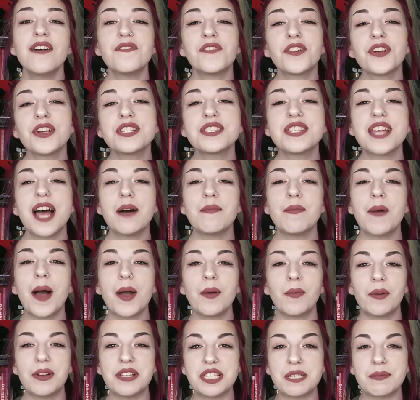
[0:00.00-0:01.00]
First up,
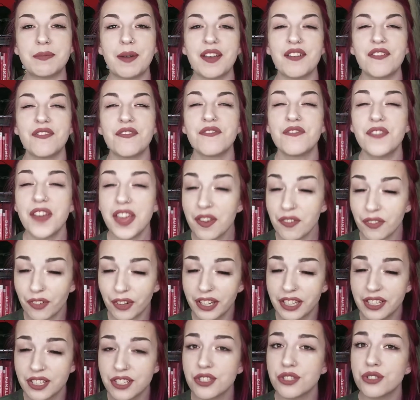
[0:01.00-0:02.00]
I went to my
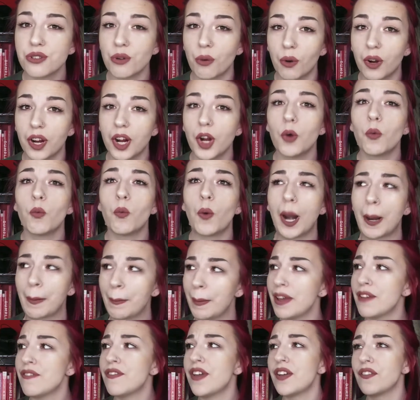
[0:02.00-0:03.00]
favorite store, one
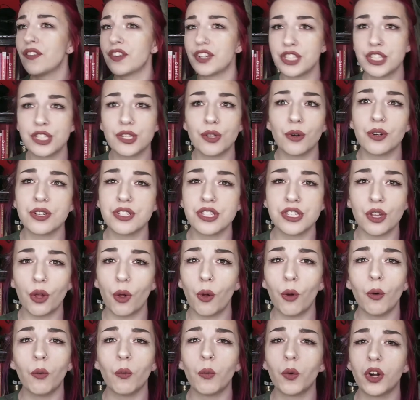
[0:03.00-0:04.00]
of my favorite stores in the
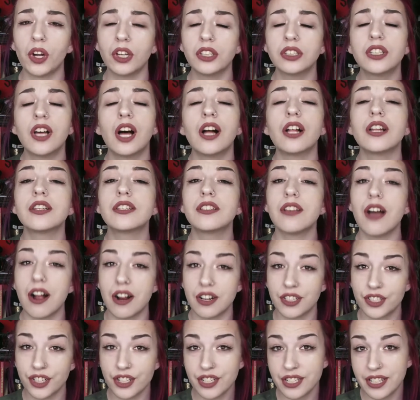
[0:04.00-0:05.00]
whole world, called
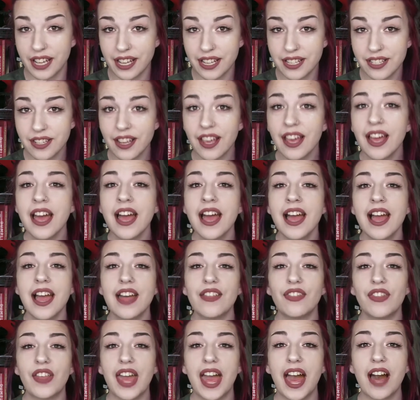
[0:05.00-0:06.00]
Dr. Disc,
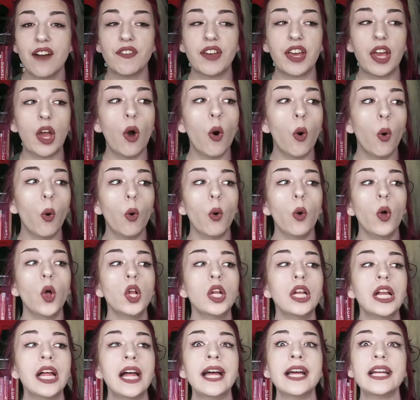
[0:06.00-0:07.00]
and they have a
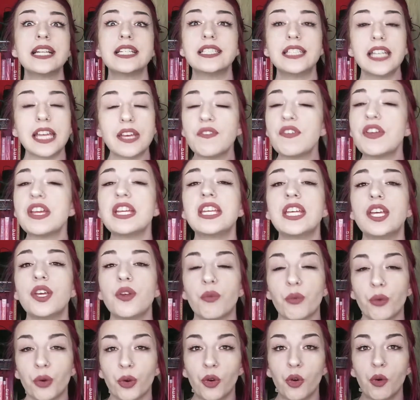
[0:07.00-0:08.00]
whole
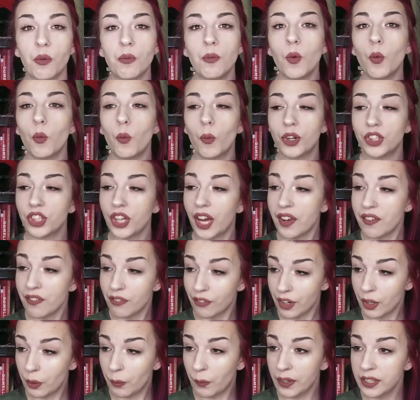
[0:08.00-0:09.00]
DVD room, which I
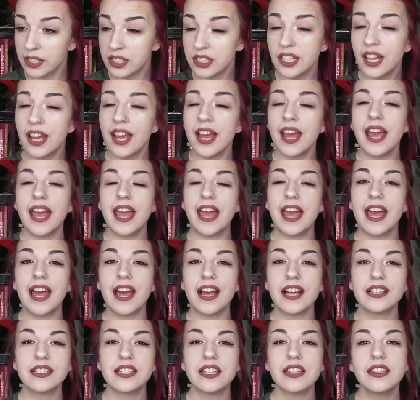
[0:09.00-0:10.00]
frequent.
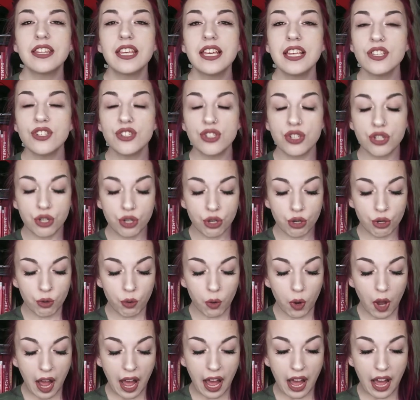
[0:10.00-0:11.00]
And these
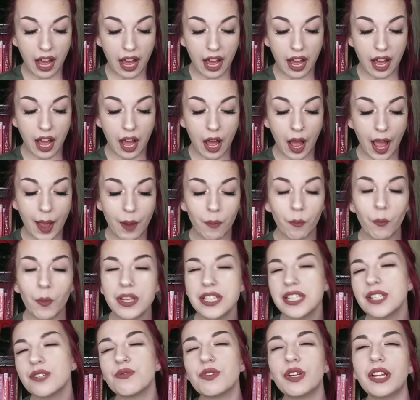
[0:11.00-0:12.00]
two, I
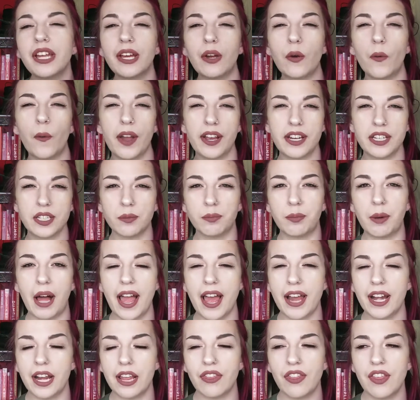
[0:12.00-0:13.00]
wasn't really going to
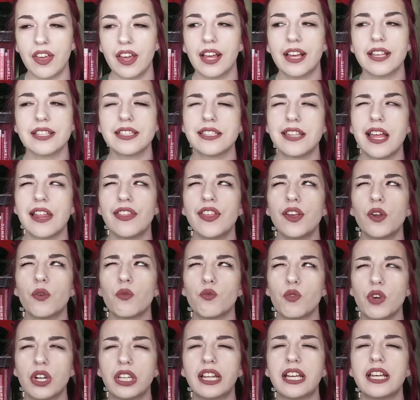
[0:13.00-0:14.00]
buy anything because
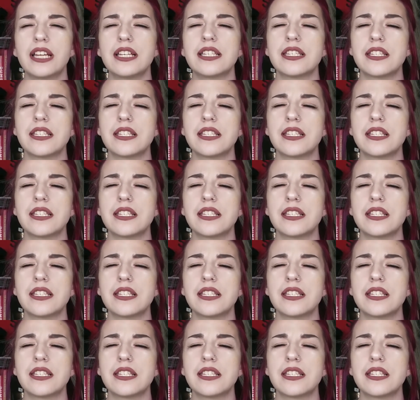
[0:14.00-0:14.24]
nothing really